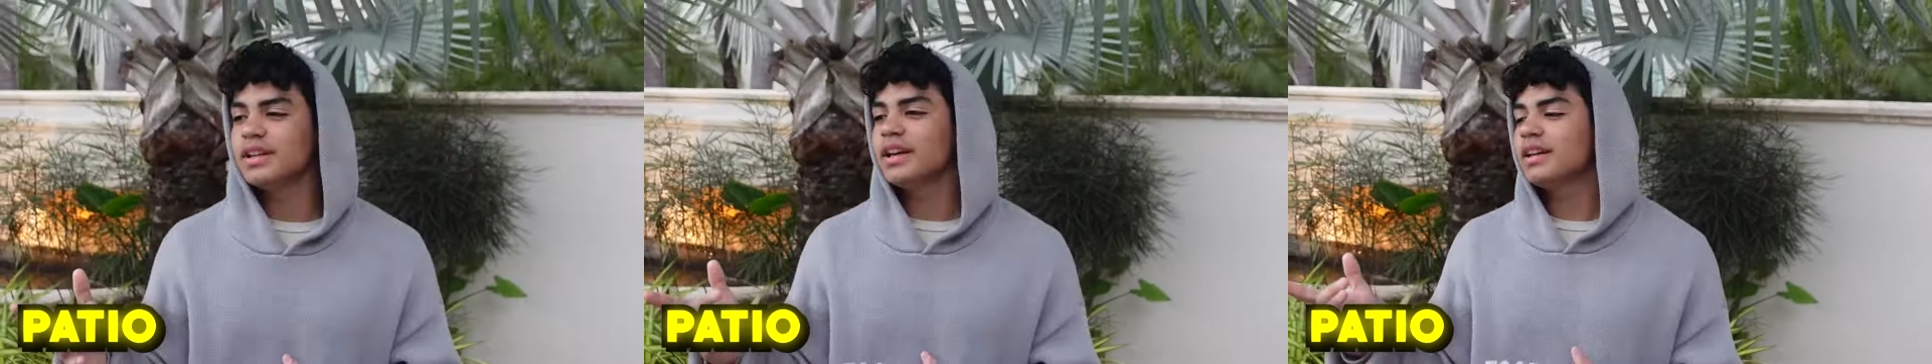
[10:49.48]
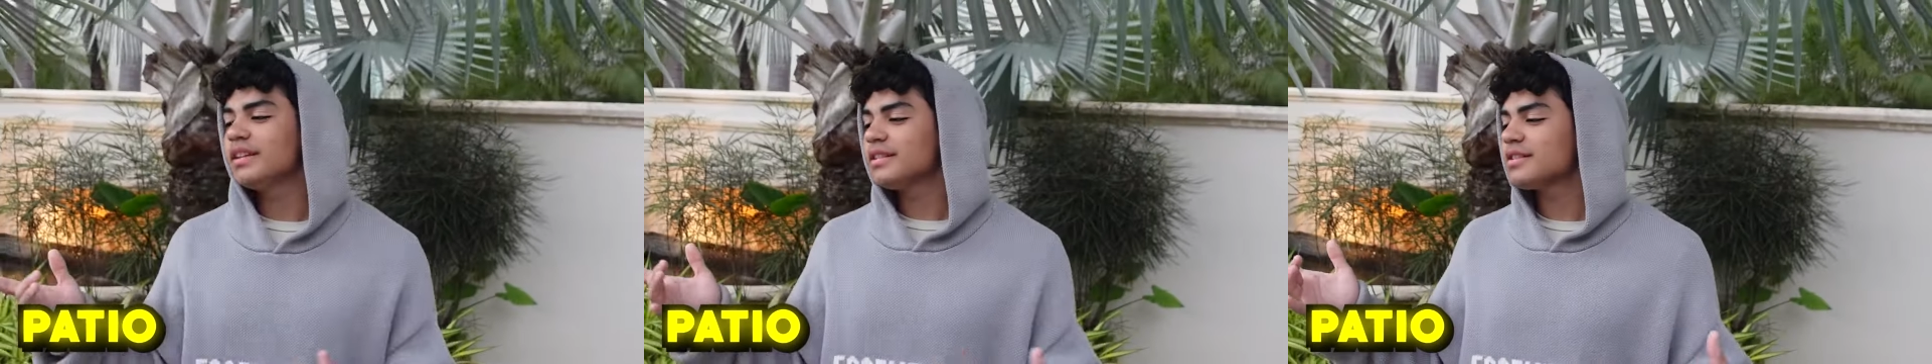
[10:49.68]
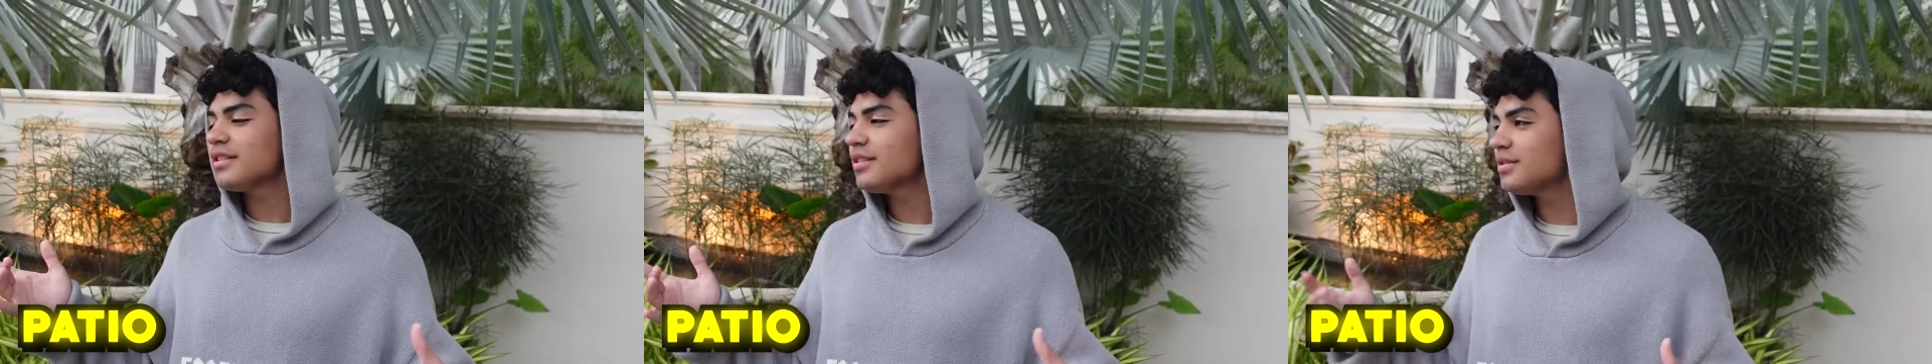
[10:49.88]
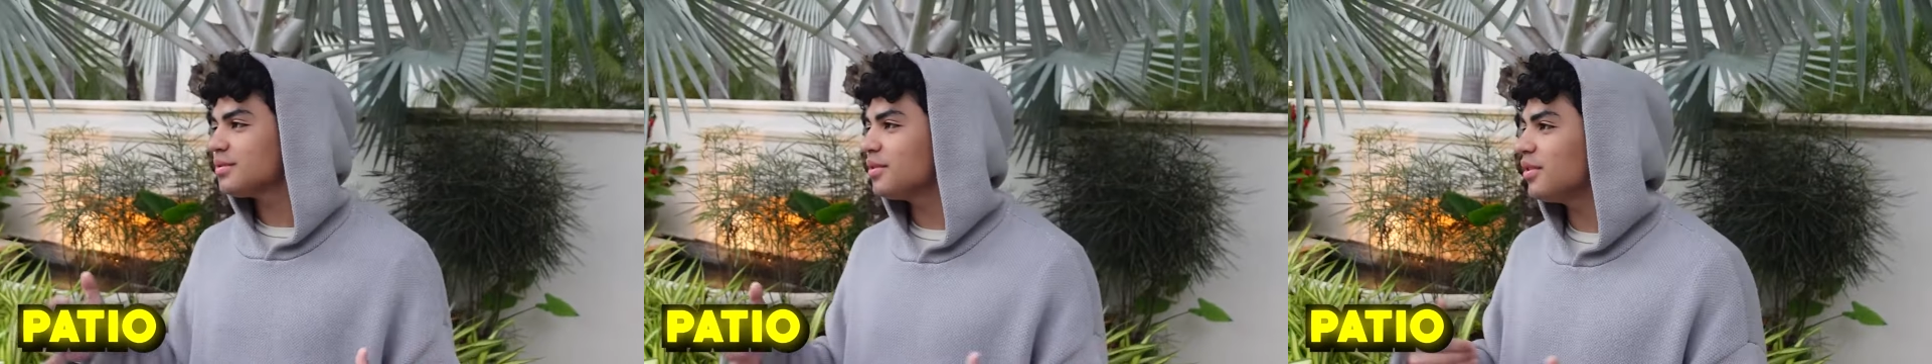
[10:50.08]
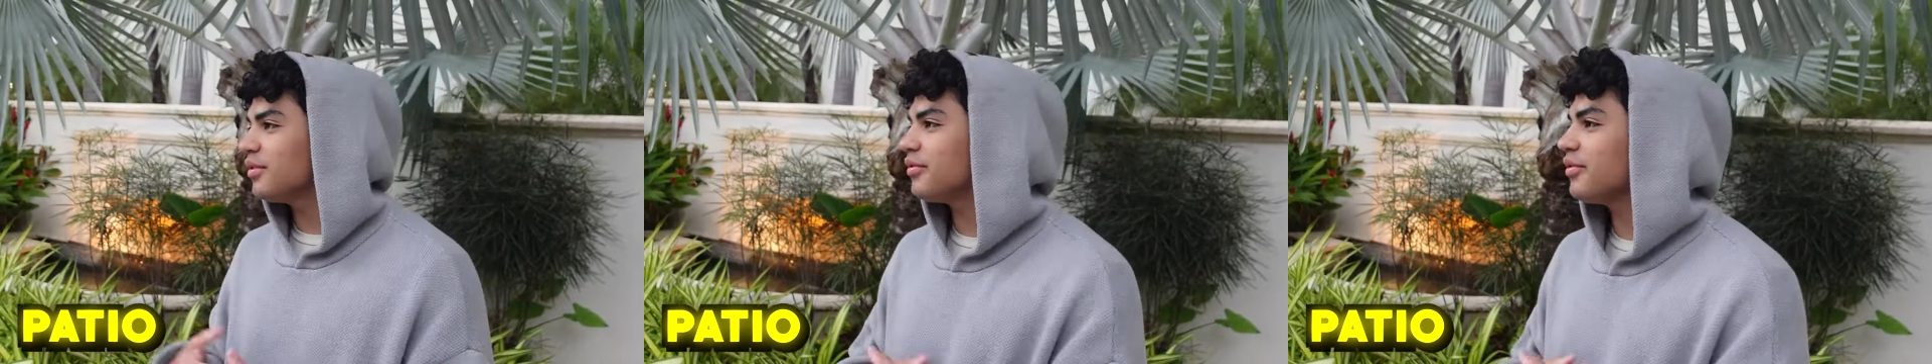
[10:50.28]
Yeah, these cars
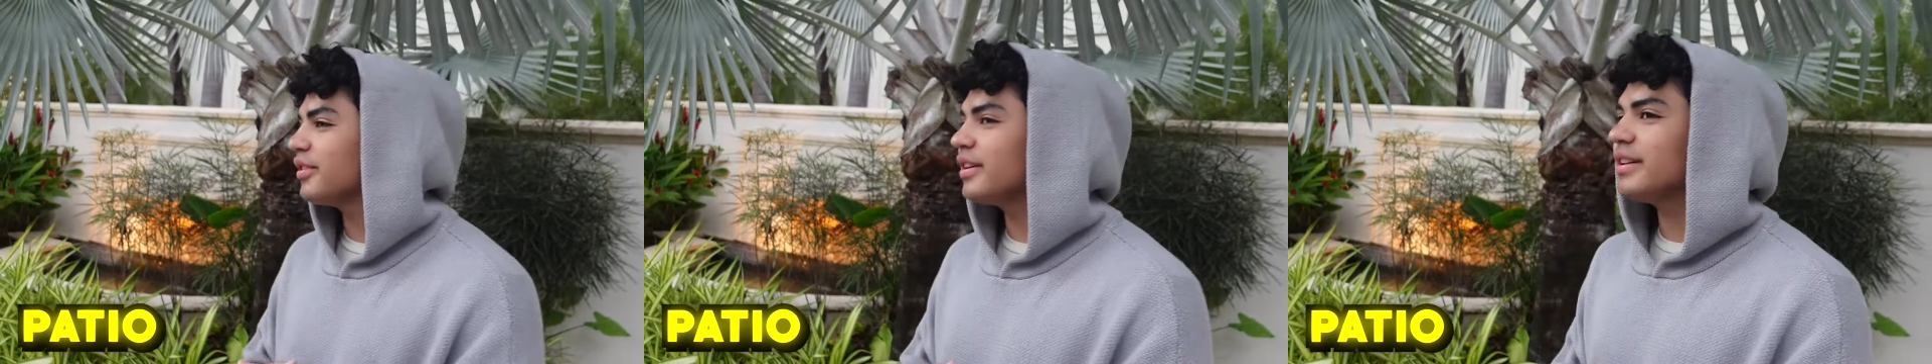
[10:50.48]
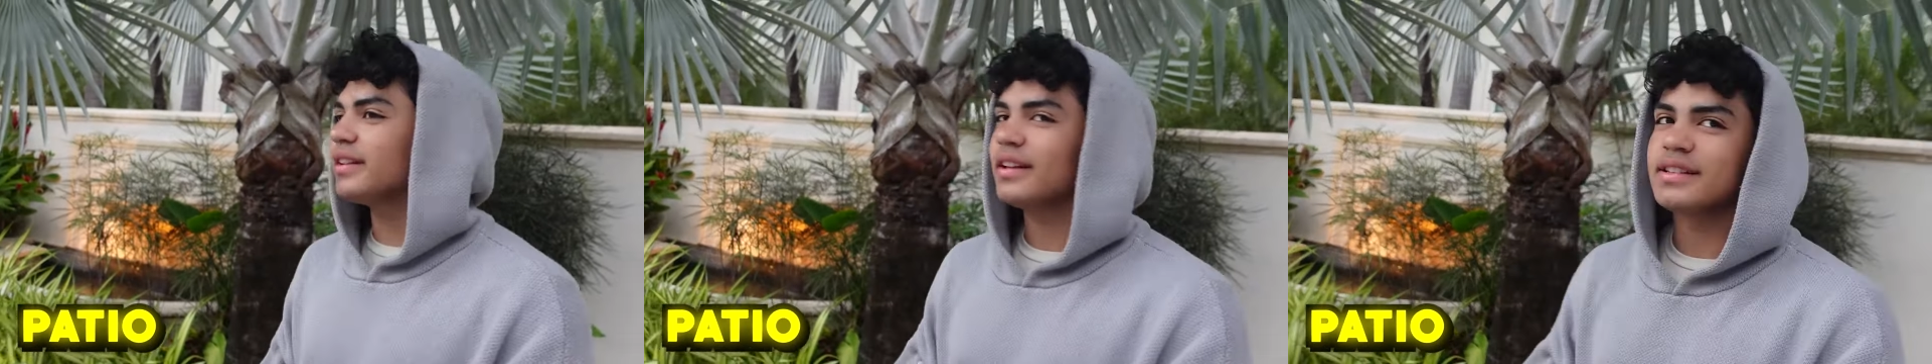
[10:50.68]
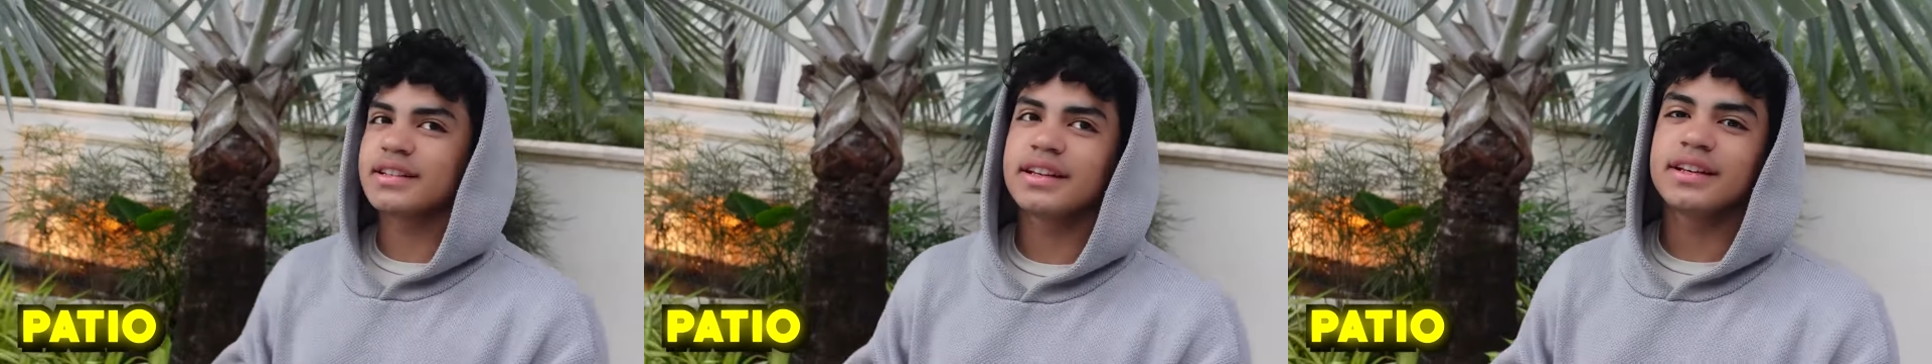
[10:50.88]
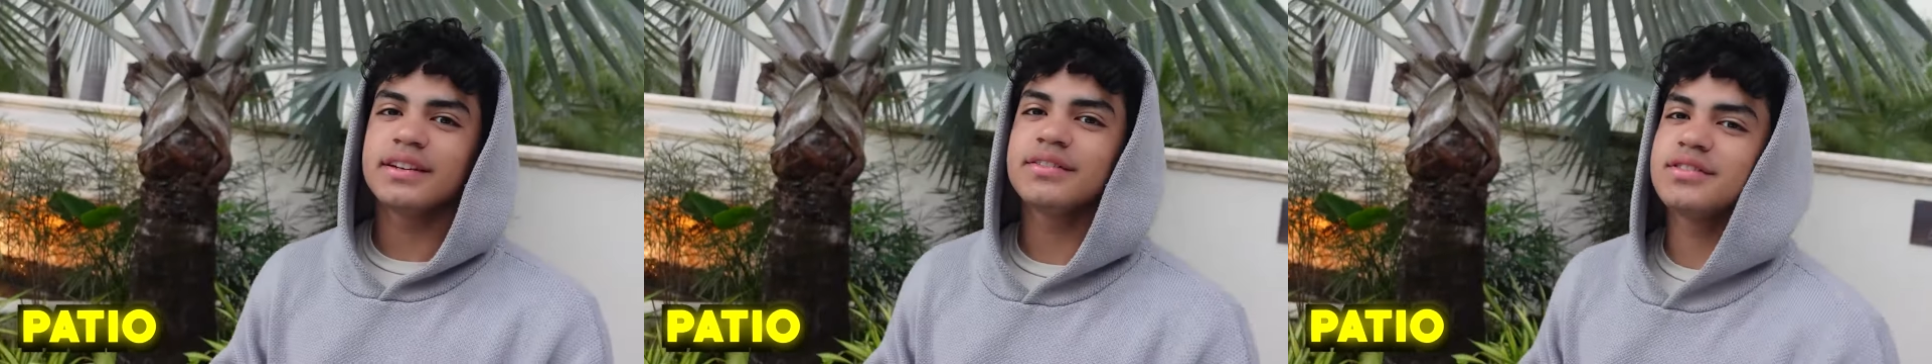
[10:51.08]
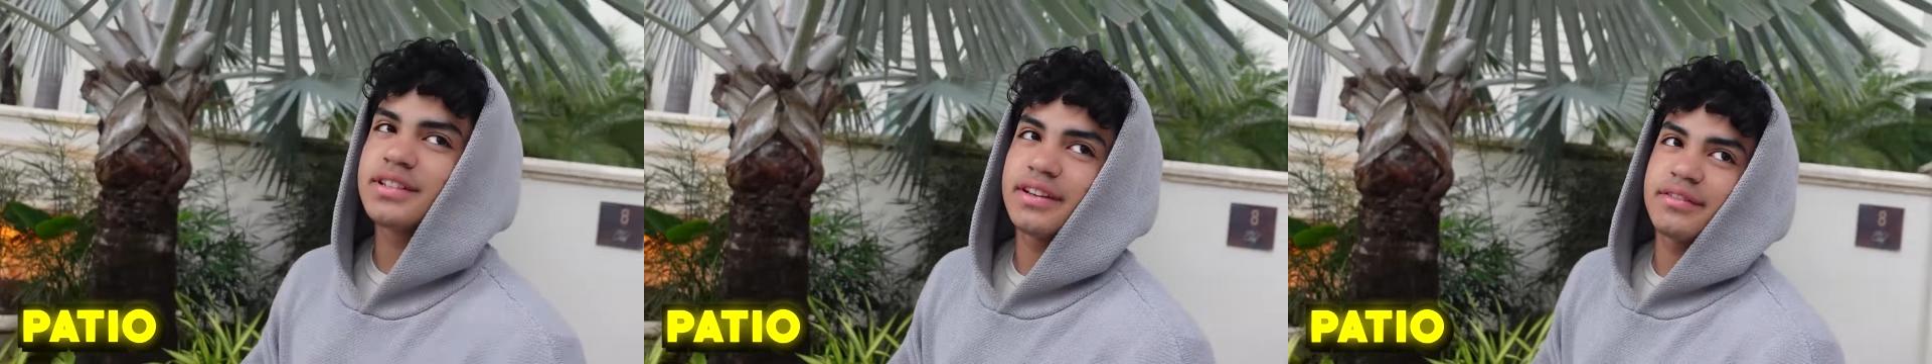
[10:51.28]
were all free as a
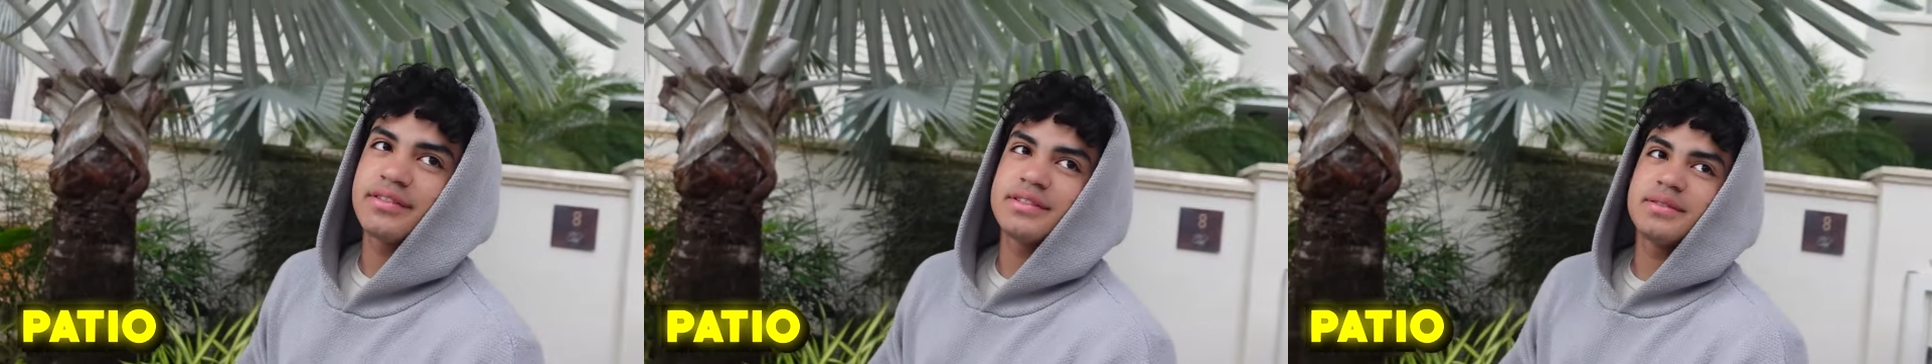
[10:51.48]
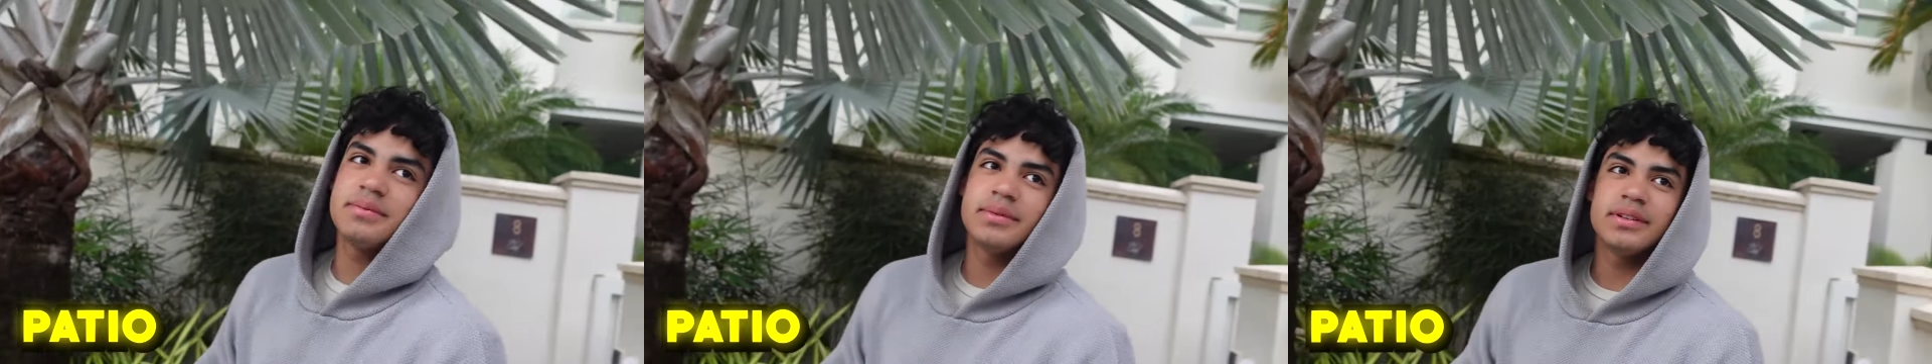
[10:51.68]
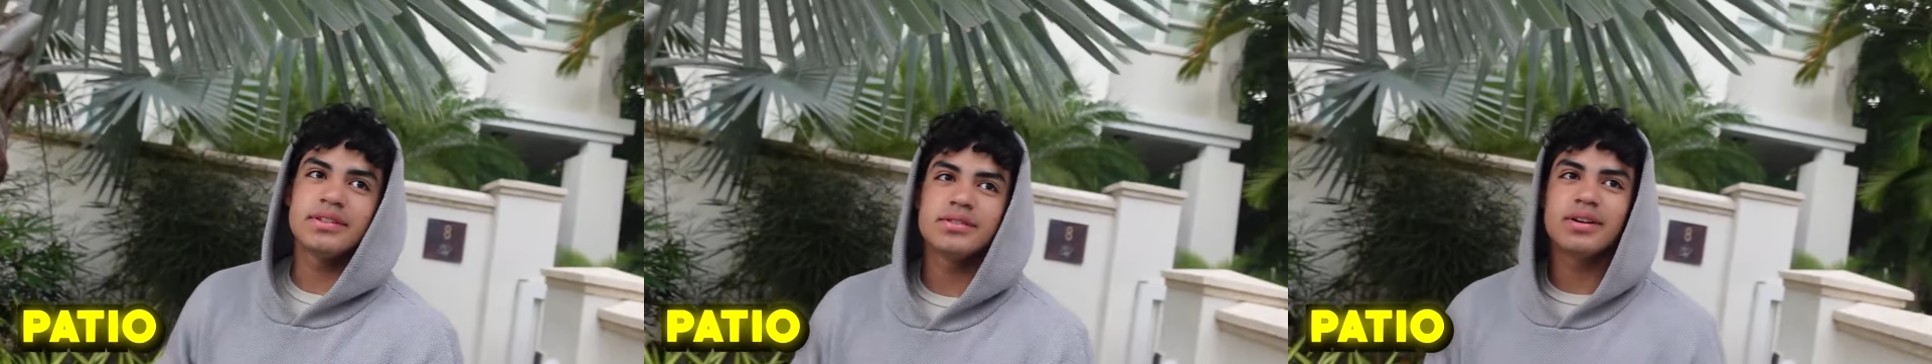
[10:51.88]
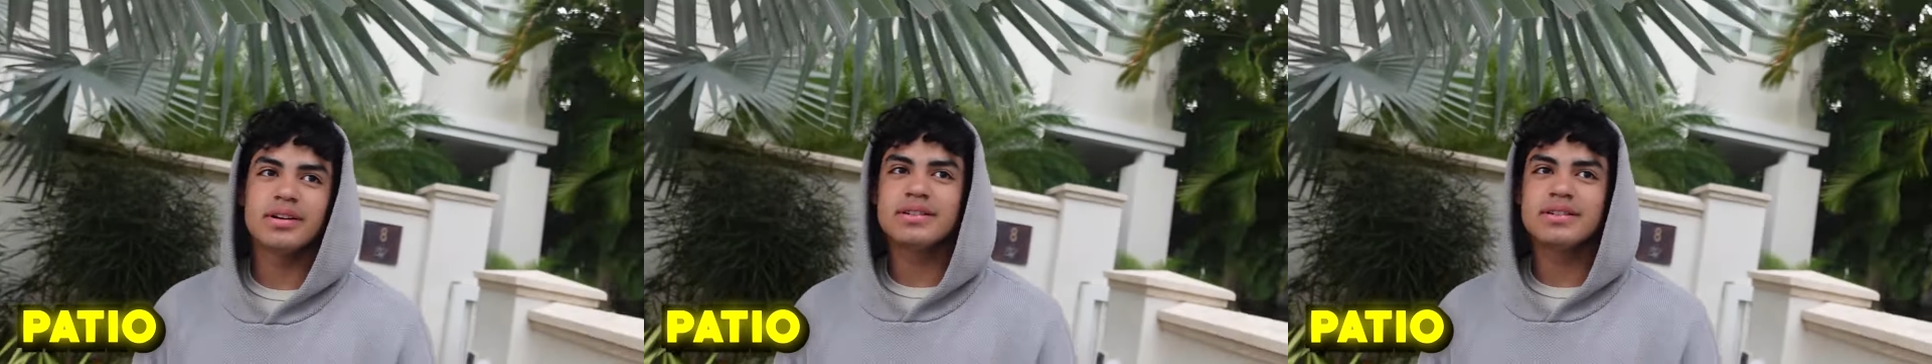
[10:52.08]
gift given to me, so